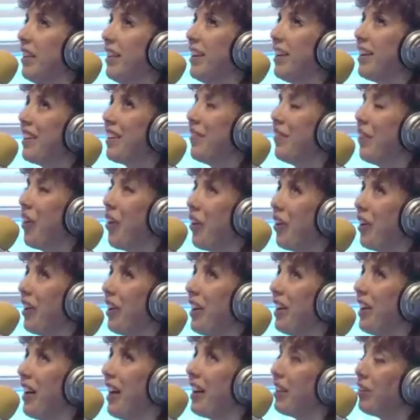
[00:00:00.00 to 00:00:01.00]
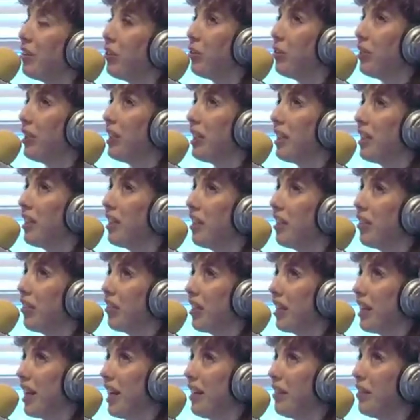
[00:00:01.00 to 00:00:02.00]
Kamala, I do think there's a
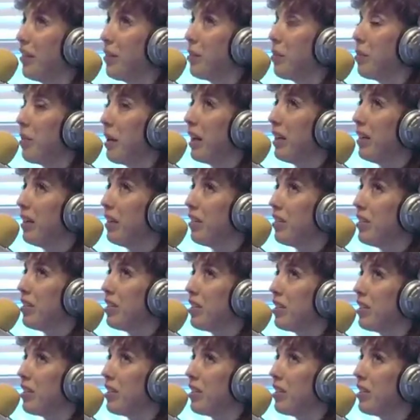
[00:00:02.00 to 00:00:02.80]
case to be made that she's